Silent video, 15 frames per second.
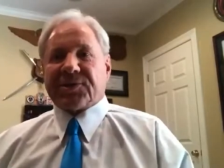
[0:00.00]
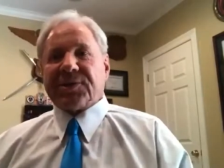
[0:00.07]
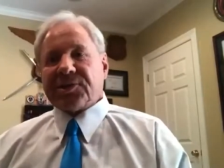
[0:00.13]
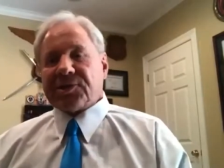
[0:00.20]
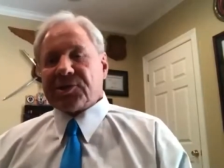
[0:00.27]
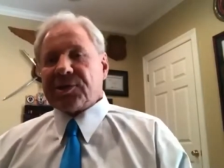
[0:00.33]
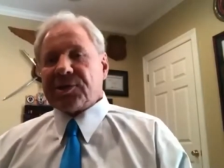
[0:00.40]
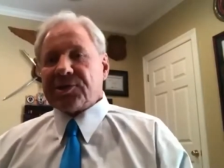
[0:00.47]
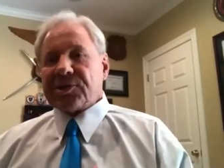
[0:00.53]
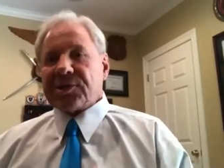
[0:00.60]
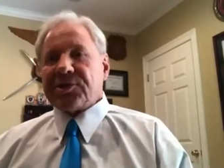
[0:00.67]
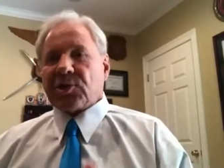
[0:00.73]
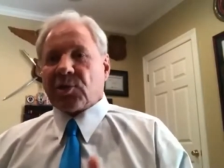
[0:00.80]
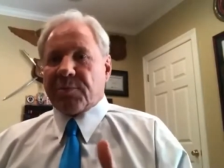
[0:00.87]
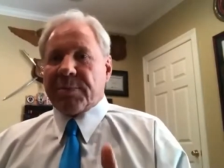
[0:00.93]
decisions
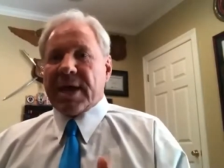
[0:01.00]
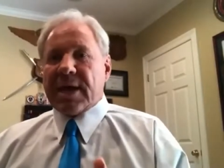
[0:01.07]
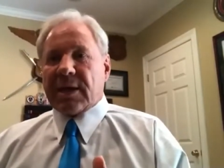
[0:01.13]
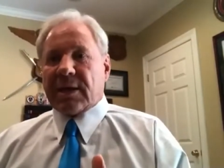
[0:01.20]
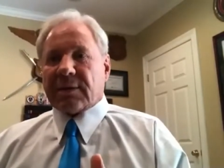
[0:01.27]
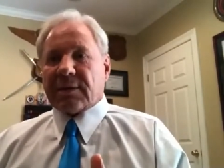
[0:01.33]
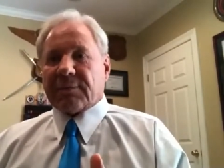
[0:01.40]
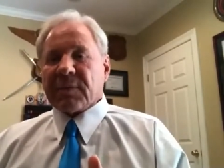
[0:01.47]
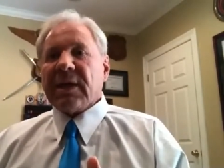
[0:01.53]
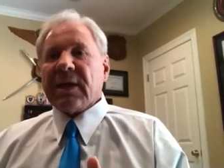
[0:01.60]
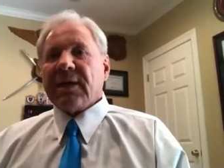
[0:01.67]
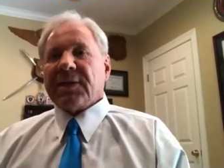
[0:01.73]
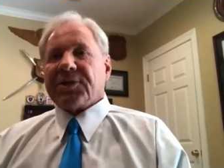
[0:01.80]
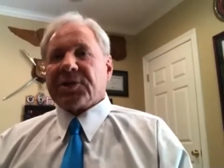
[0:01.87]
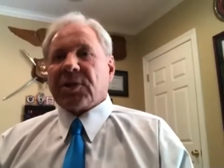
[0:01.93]
are made.
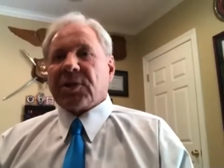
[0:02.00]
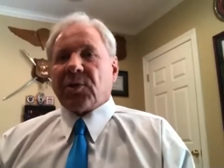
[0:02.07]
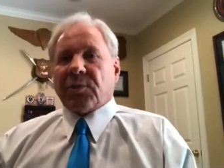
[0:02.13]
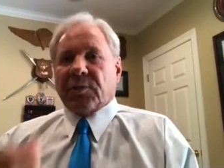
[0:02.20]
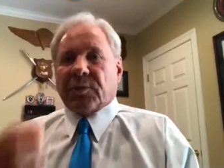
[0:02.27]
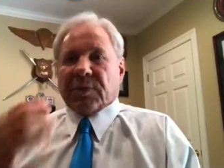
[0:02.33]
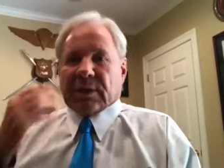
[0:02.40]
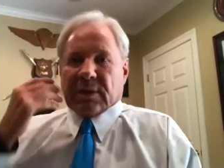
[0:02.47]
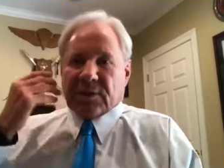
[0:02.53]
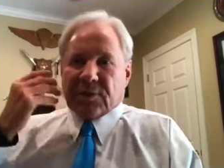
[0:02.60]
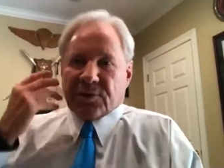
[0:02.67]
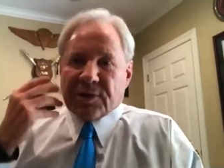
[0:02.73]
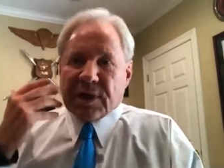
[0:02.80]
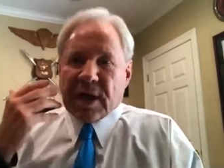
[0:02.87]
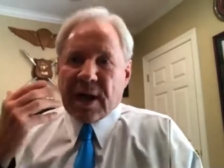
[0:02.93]
So
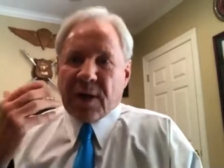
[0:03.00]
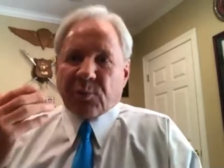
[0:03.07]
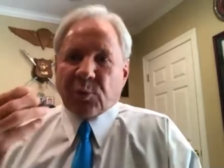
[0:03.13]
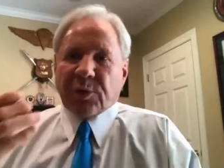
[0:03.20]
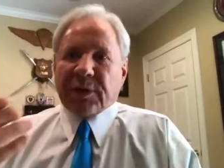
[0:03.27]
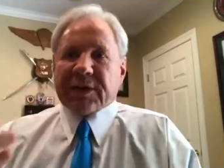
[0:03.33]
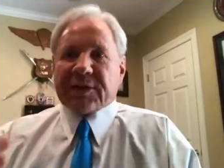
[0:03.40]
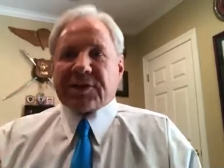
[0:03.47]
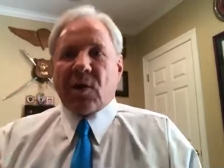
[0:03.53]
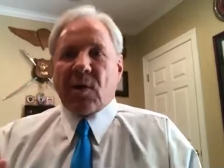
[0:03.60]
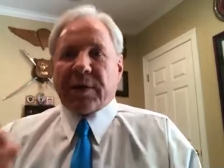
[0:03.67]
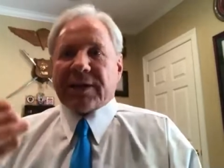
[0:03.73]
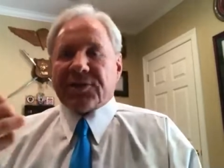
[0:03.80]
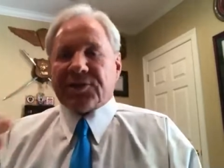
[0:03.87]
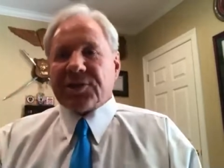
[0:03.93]
you're not really
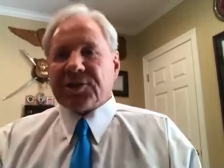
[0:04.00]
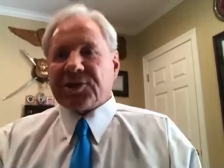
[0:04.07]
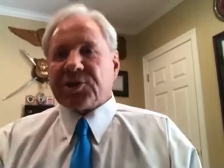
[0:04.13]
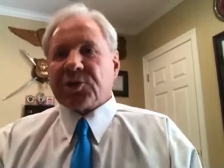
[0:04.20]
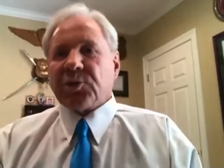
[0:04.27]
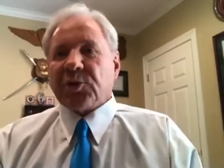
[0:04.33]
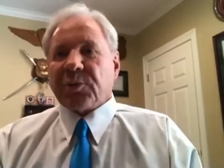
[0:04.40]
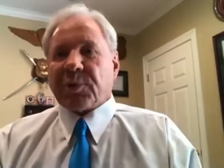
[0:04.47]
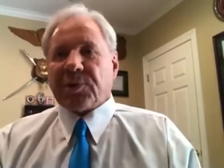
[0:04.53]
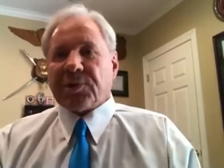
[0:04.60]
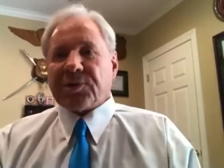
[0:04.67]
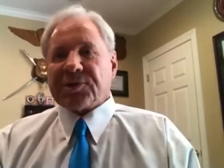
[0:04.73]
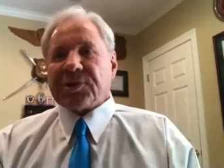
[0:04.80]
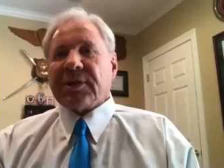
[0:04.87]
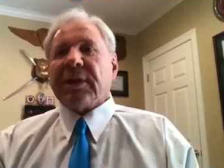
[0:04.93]
talking just to a
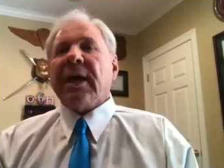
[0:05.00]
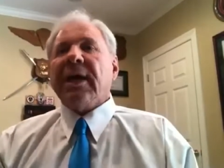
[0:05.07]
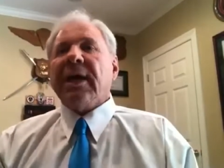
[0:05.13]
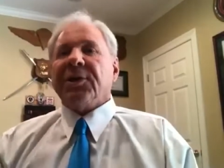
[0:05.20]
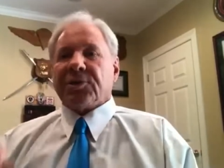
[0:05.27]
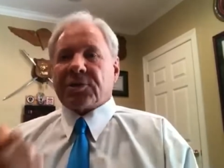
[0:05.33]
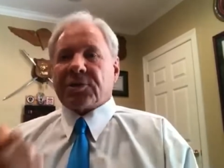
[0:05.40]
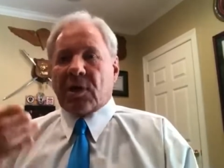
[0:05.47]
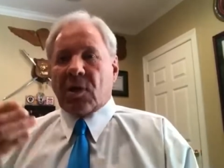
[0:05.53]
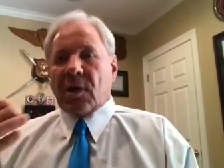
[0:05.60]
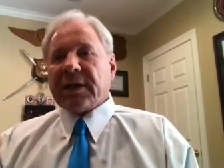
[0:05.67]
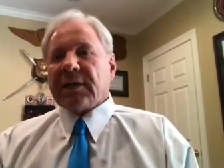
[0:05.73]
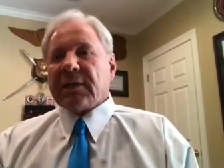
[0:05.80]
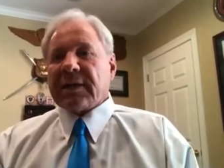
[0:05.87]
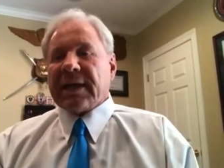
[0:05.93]
person, you're
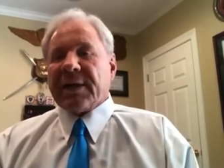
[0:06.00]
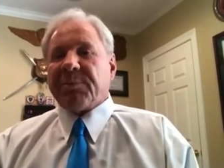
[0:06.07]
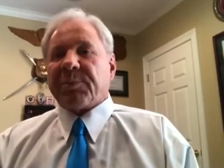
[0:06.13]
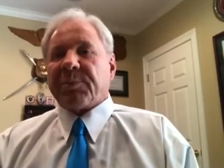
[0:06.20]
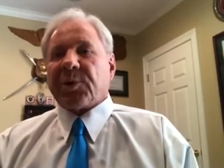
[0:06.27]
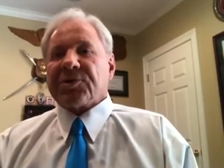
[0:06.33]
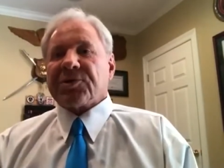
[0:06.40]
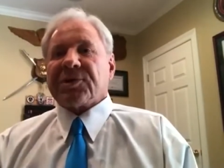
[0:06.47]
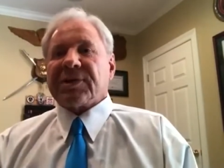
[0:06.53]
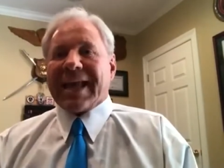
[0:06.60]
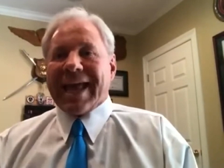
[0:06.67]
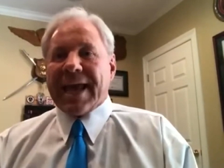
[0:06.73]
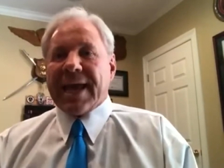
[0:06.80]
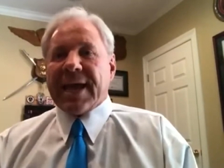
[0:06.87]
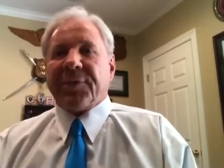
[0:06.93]
talking to that person
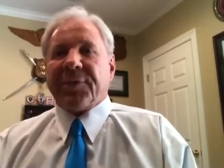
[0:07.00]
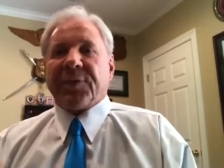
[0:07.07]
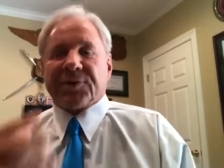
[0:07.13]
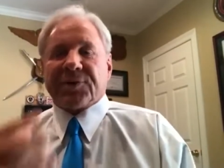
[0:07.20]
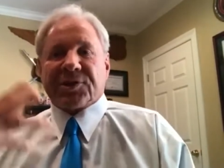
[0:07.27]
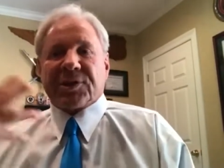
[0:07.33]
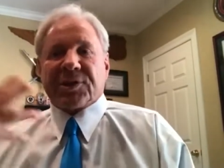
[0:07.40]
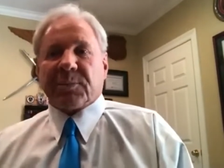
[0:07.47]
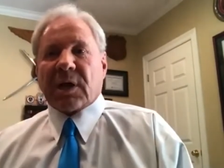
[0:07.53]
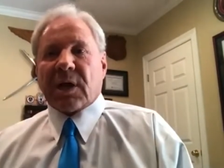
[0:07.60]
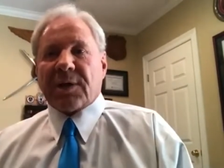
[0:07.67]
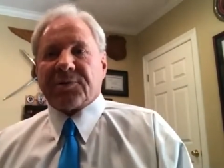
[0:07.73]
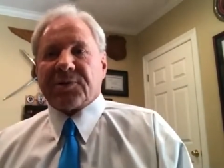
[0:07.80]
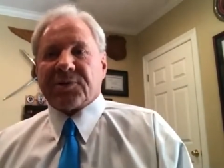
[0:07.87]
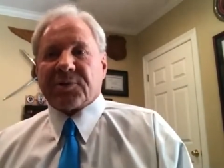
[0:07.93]
and their
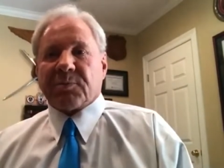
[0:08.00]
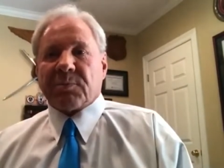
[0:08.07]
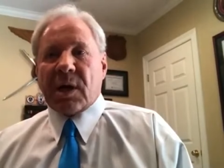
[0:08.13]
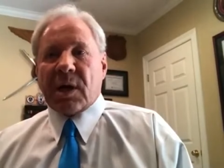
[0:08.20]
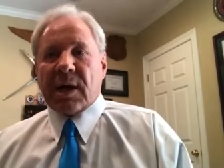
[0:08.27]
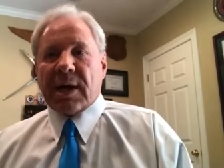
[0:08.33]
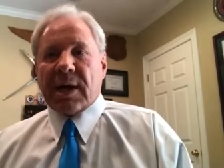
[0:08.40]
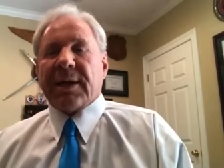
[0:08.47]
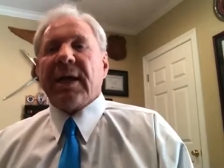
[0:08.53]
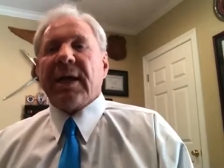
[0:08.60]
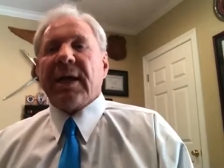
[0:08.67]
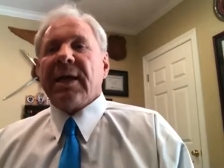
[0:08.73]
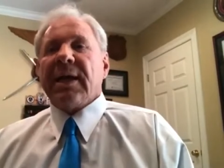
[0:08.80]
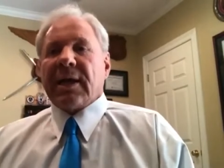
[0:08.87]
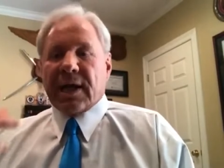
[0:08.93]
subconscious mind,
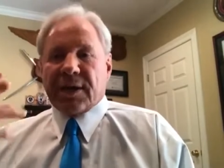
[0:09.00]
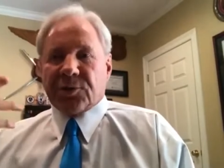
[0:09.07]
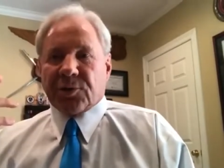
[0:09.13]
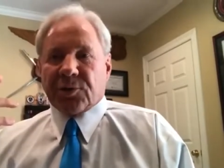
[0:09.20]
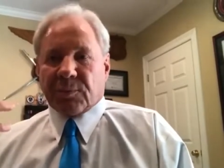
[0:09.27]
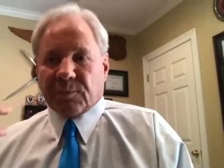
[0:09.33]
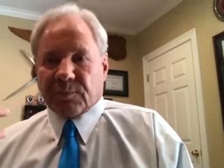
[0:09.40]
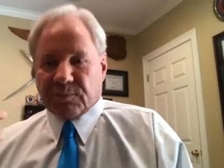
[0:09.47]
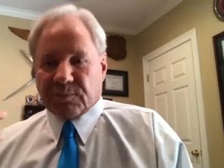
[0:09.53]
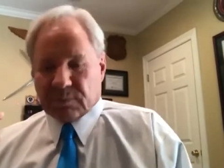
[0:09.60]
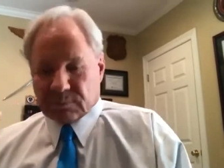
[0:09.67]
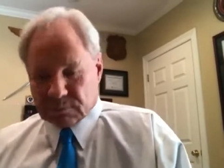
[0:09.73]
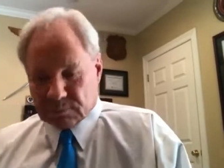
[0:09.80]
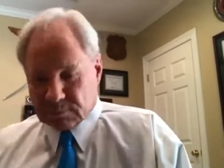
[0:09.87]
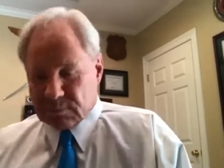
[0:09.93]
and you're
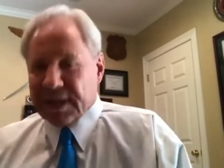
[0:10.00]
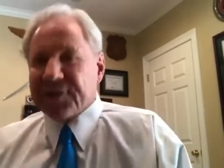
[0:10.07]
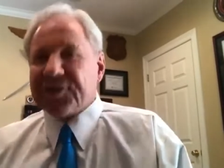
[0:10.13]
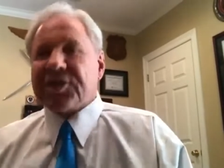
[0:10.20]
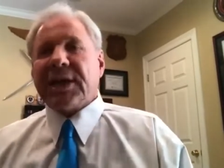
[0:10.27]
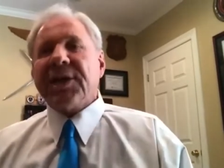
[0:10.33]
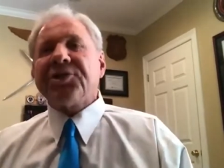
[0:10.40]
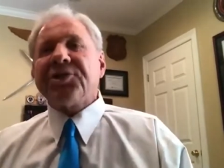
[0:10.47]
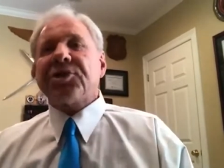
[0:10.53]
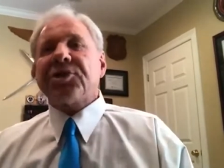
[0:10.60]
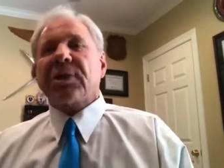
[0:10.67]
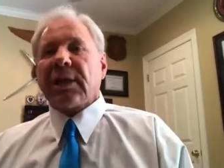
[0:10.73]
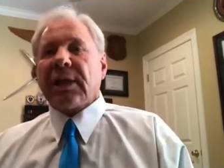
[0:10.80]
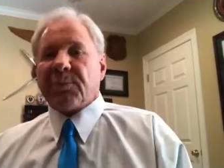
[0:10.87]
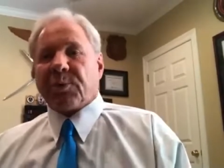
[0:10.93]

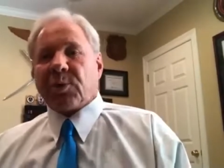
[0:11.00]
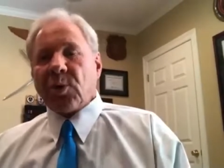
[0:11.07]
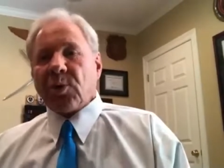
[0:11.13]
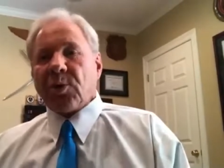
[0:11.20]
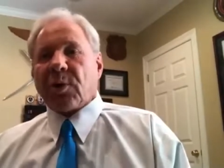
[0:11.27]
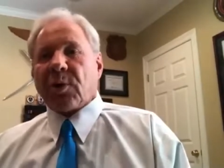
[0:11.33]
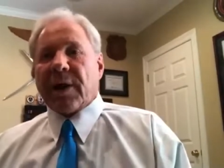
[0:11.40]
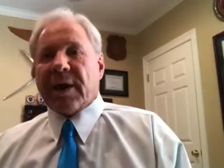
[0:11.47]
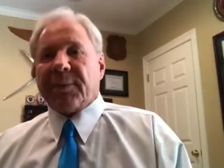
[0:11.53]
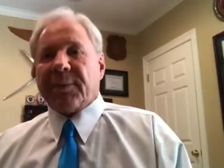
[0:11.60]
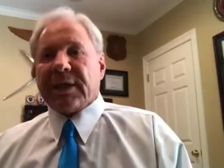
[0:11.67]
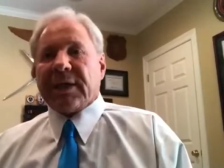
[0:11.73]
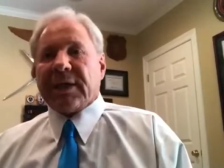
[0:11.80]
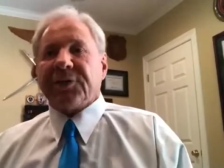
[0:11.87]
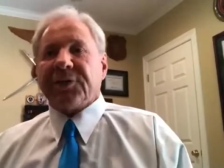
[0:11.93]
intentionally
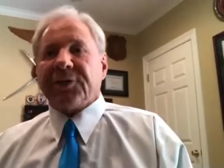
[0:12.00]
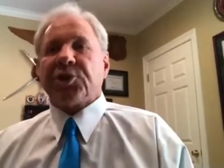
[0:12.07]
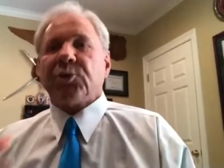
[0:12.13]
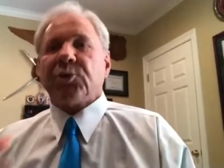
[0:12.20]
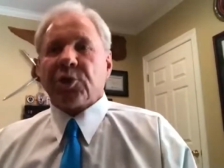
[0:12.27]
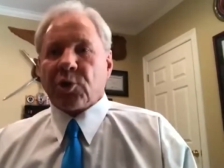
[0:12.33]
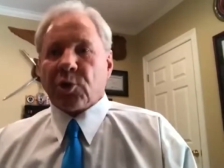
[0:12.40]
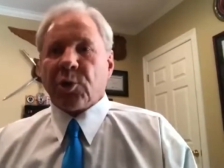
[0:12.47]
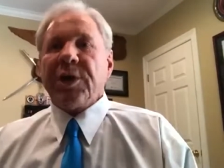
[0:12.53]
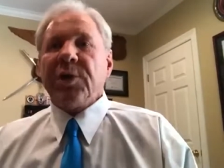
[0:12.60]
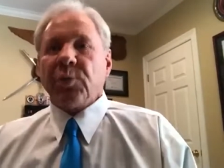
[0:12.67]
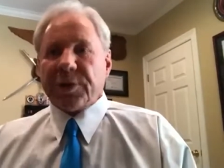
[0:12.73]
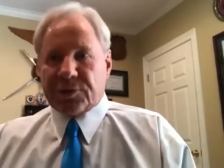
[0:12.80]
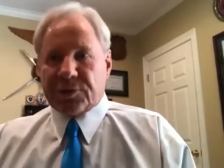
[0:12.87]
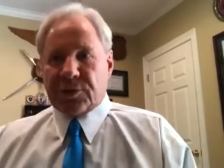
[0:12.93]
programming it to agree
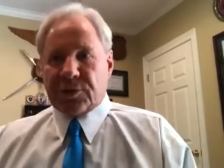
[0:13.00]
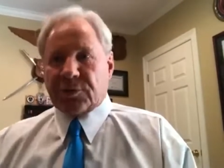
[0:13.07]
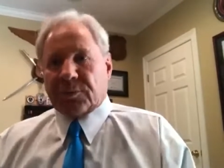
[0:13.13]
with you.